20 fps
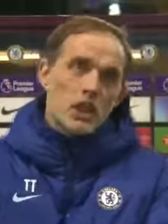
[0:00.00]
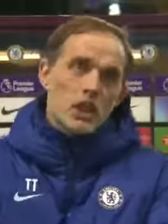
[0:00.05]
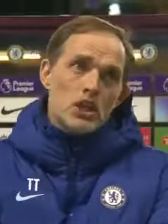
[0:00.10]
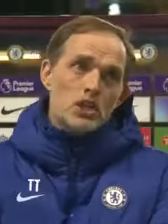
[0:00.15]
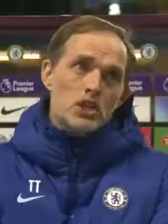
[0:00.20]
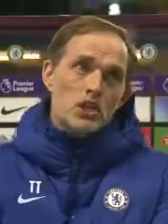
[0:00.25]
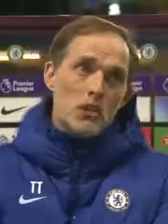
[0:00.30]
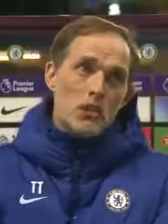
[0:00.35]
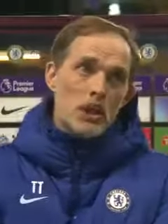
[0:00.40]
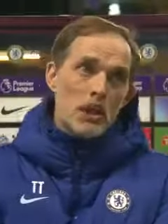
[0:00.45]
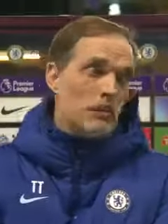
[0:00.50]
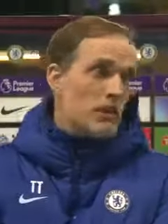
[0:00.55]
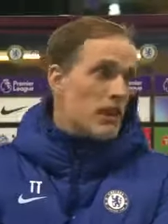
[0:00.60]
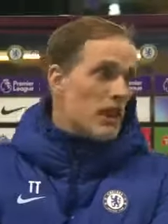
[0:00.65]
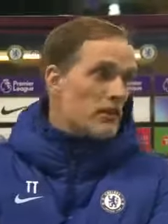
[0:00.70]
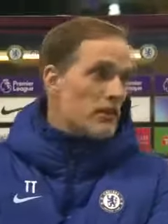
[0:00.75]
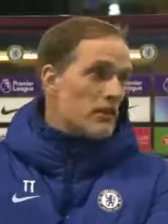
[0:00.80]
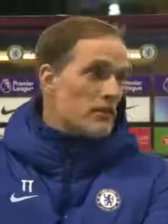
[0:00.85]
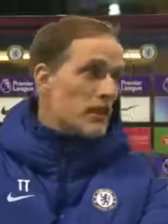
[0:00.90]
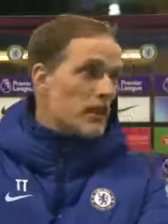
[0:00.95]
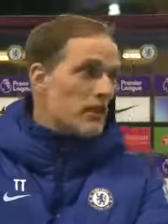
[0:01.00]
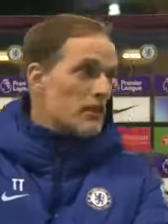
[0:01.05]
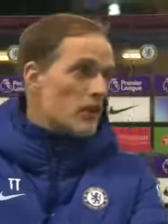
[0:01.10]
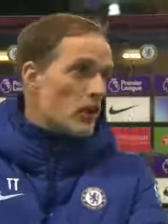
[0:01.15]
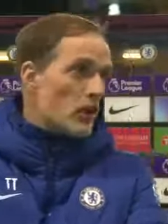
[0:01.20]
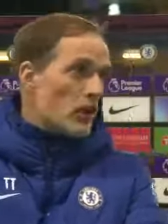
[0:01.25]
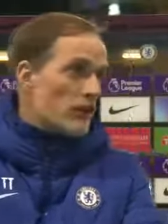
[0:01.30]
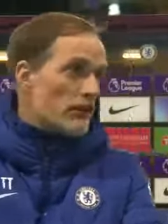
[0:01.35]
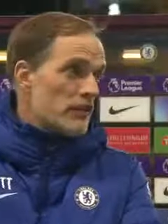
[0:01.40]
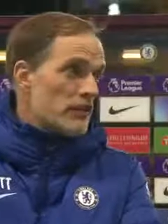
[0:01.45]
So maybe everybody,
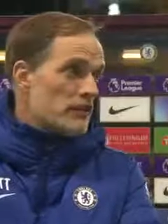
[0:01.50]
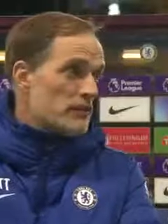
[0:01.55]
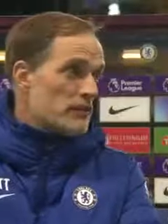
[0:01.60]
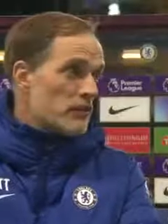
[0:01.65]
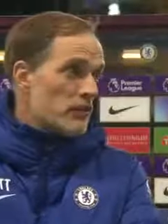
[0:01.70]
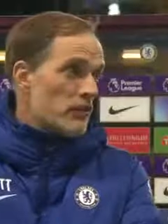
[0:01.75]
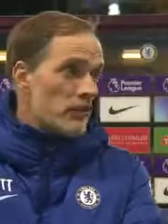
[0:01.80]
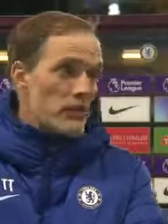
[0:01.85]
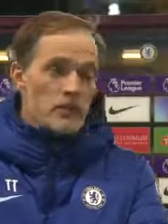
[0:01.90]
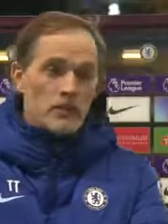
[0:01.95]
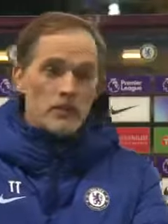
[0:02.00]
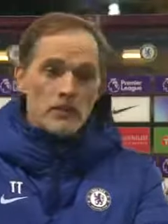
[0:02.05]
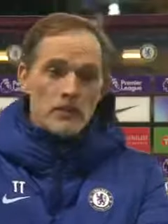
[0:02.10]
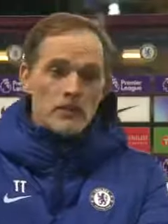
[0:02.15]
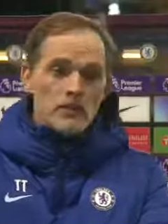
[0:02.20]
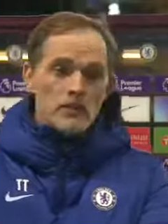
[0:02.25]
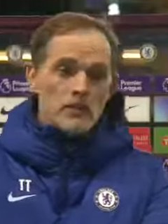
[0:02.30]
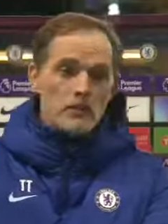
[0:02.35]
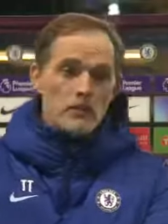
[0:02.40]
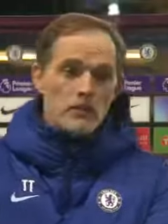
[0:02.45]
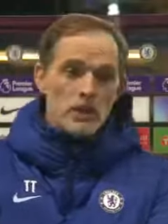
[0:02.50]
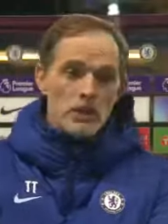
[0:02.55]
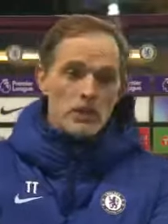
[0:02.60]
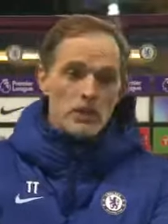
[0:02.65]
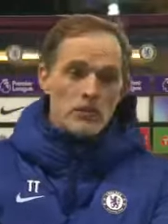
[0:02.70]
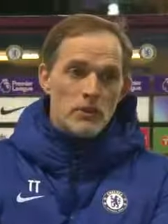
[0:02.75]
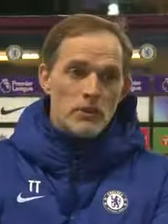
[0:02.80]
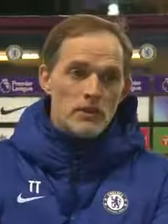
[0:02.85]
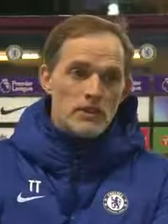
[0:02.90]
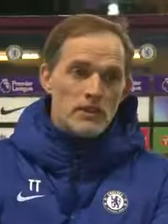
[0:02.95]
all of us, we thought about too much
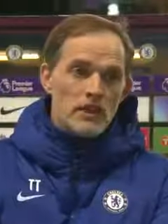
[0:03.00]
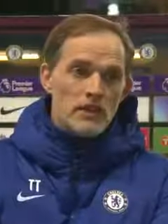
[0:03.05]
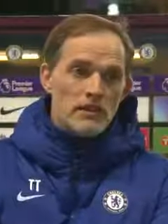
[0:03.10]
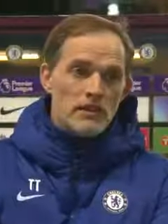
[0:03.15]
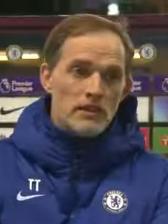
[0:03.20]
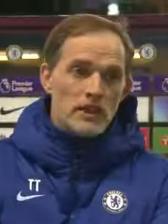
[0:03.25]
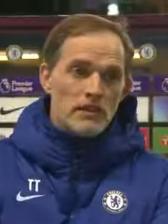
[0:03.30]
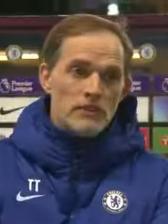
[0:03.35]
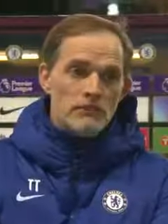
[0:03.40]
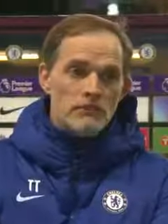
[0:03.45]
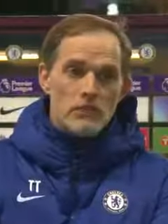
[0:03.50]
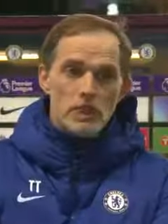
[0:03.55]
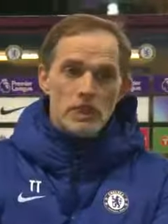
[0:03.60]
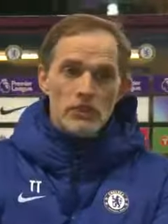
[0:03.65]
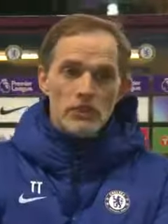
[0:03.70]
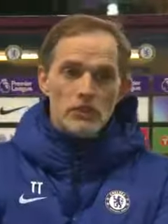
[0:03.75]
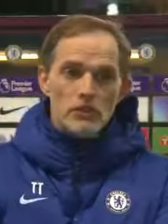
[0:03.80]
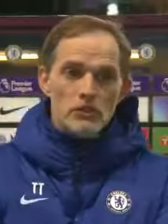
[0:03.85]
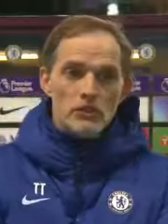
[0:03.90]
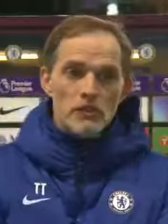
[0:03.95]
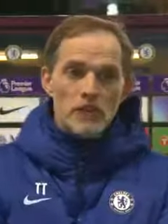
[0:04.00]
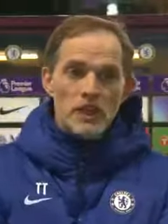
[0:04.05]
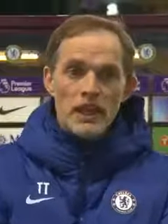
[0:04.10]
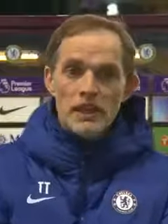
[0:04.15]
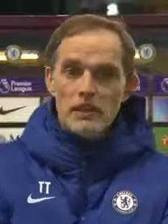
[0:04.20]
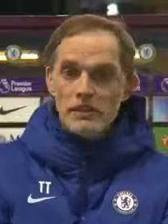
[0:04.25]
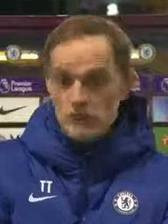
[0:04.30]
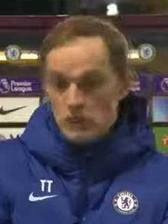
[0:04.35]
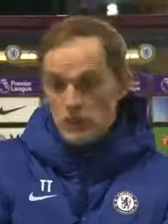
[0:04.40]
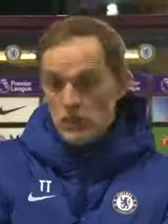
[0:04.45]
about Saturday and not
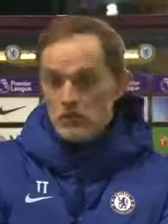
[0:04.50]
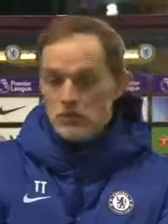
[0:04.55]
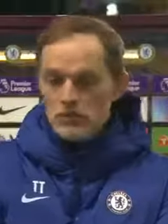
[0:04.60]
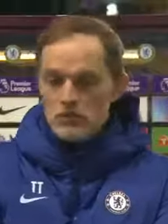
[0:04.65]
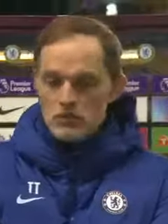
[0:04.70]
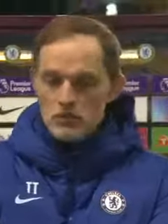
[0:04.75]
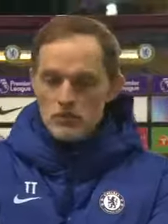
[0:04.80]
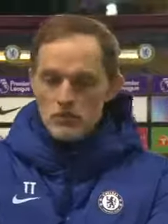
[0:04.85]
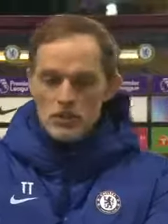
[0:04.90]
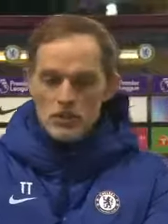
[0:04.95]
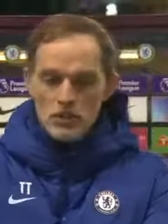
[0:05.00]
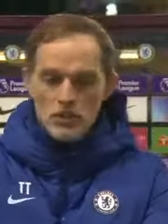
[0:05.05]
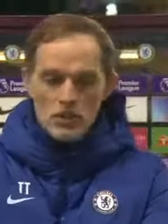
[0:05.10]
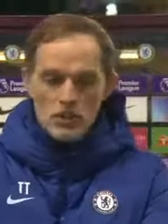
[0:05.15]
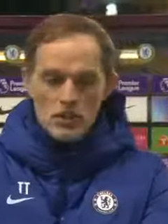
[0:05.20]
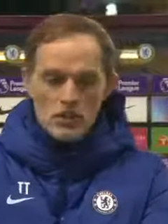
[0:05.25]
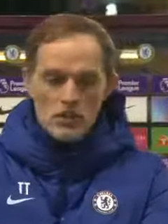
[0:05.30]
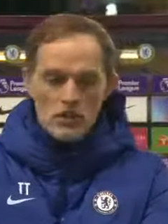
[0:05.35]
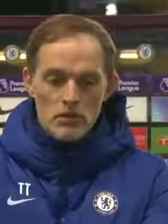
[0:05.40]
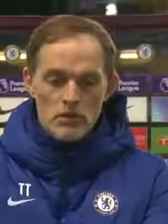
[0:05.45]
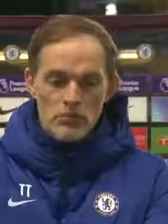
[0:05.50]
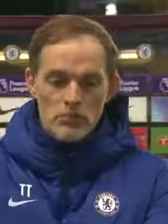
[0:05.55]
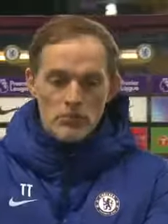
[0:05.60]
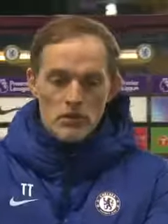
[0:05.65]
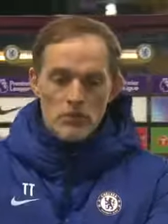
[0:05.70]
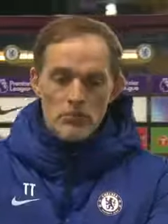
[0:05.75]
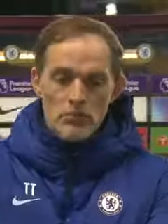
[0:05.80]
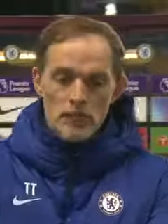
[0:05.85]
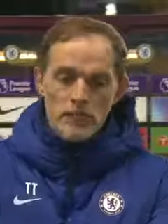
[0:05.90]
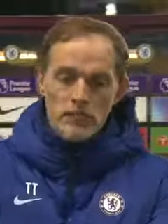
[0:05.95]
today, and it was a
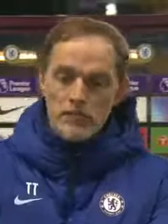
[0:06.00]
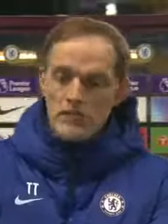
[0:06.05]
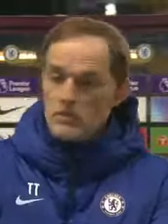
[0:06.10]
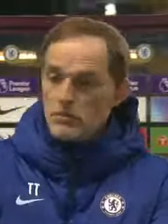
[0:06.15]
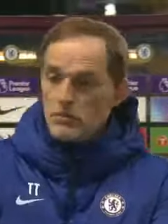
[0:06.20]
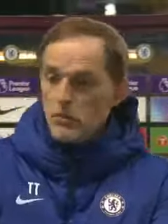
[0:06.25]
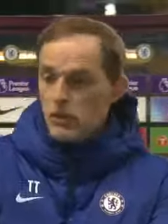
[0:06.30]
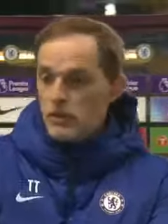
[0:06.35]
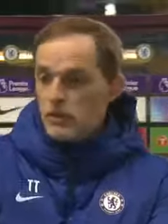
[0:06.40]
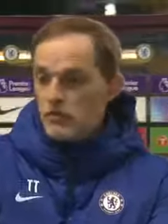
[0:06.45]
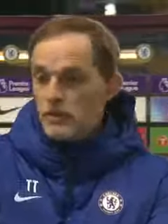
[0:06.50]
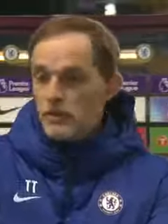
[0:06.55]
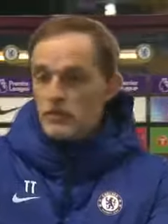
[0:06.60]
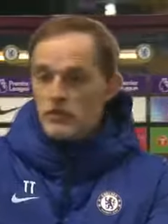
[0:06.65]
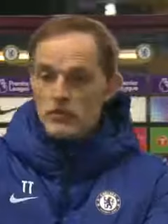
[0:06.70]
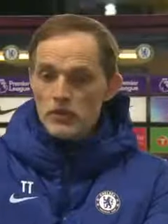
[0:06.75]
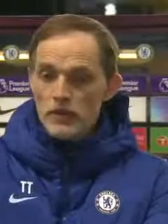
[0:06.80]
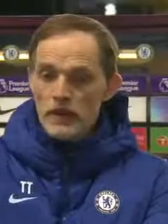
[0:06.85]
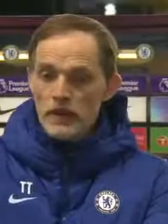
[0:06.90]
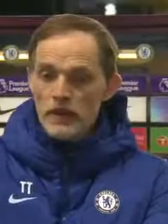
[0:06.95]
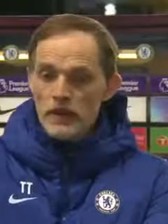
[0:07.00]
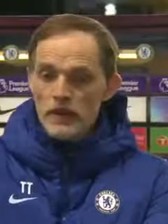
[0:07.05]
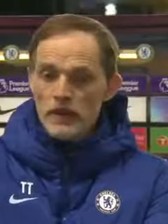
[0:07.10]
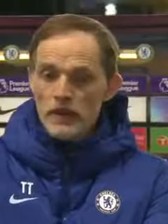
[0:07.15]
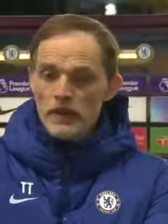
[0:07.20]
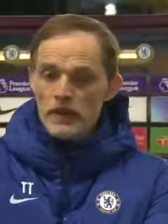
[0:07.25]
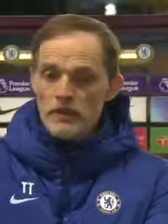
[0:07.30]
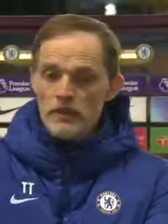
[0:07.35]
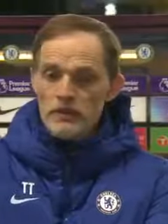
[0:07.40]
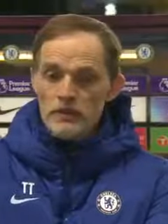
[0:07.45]
big disappointment today,
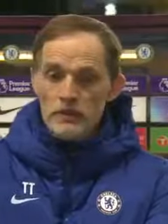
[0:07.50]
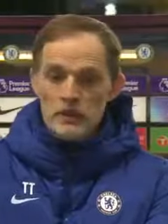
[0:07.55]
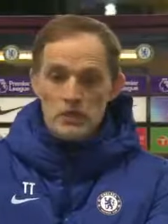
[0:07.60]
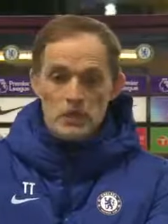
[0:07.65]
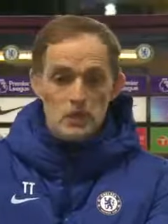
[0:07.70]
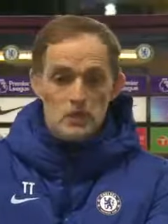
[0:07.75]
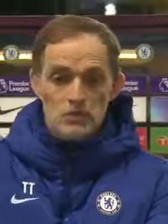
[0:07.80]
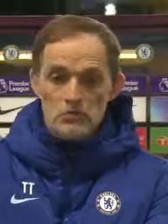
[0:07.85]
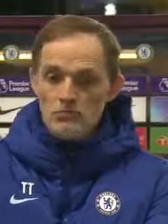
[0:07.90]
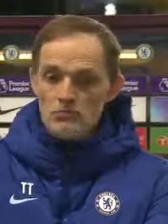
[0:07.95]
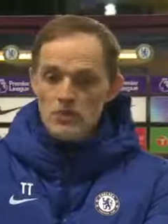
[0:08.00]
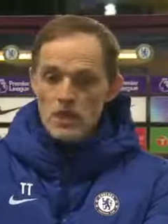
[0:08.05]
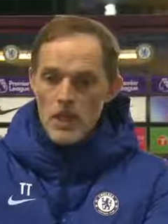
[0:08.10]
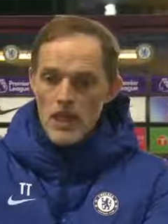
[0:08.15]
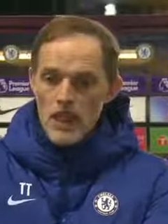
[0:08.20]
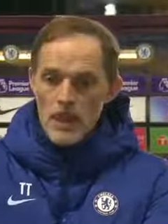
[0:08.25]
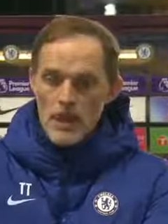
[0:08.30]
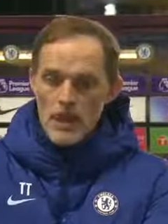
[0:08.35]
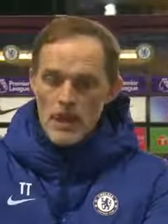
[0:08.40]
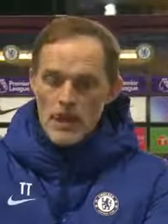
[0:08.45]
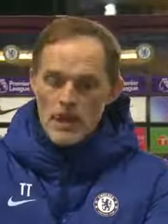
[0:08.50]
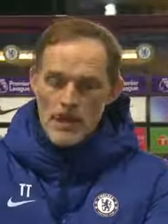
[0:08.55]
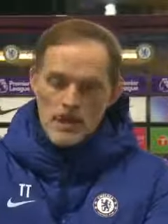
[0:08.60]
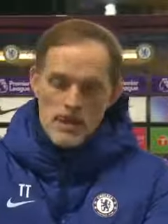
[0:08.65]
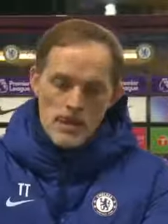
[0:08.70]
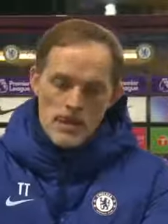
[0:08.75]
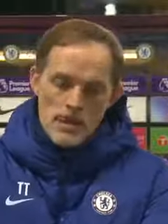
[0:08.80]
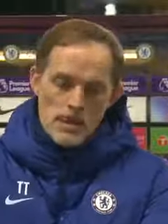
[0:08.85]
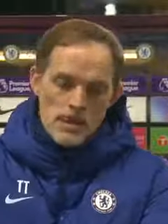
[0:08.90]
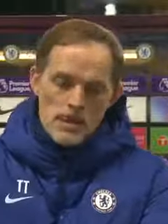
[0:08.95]
and
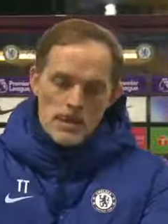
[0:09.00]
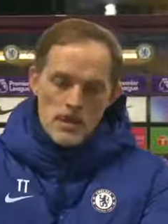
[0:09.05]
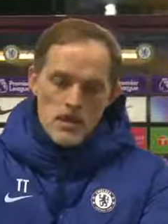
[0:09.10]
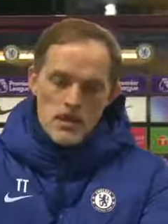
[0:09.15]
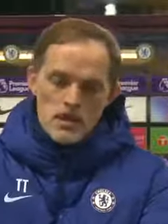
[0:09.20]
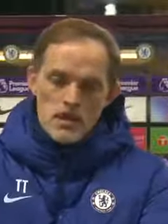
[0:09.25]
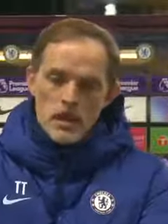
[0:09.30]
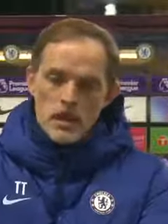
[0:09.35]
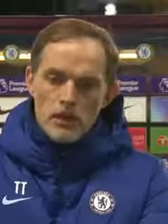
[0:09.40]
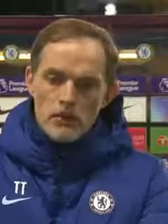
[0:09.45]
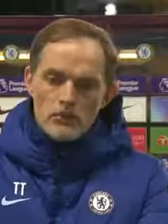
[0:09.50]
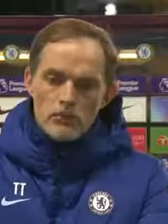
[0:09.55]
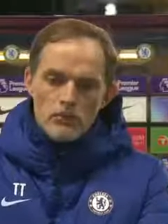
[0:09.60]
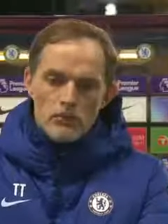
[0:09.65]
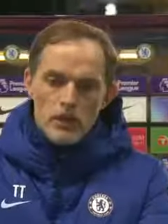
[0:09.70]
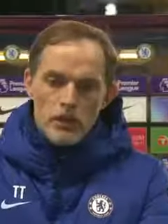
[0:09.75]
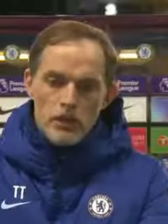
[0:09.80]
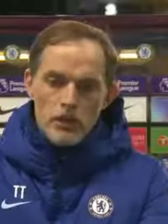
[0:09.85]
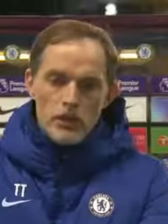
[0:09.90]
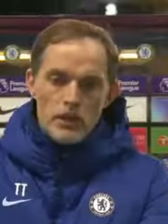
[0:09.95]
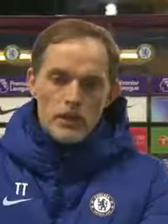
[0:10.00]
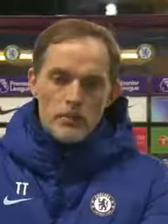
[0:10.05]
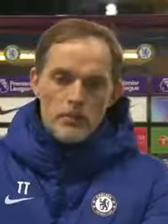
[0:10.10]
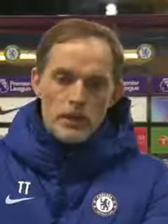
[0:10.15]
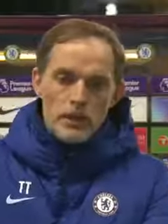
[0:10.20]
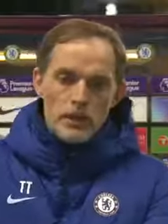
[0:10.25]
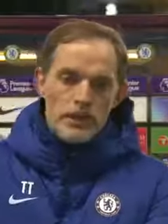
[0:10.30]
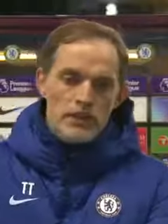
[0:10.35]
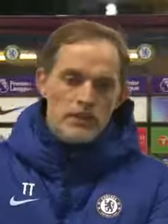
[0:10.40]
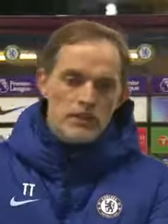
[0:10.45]
a
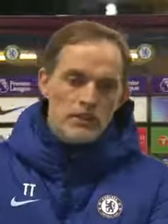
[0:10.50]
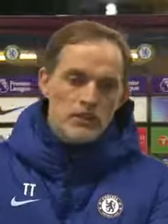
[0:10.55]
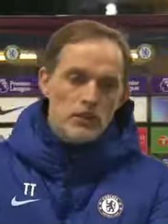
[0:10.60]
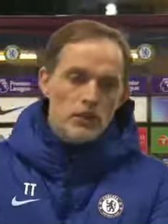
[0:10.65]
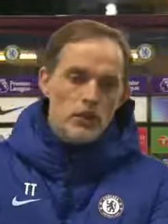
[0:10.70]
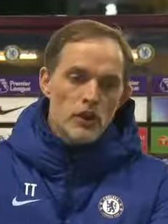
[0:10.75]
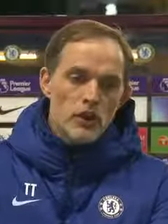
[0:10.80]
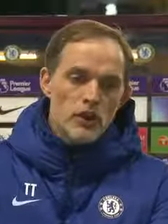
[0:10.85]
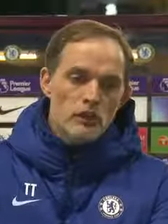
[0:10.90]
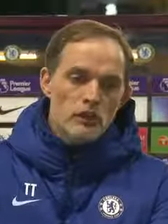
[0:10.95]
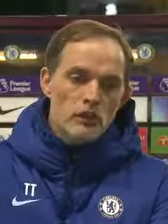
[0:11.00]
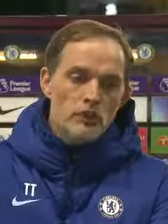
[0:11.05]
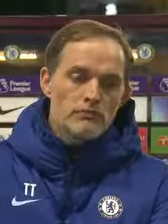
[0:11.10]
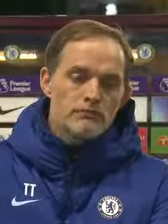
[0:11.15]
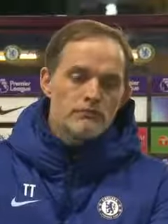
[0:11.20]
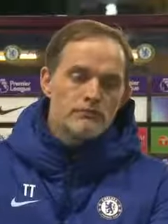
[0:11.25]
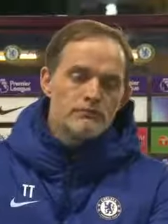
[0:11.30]
big lesson to learn from.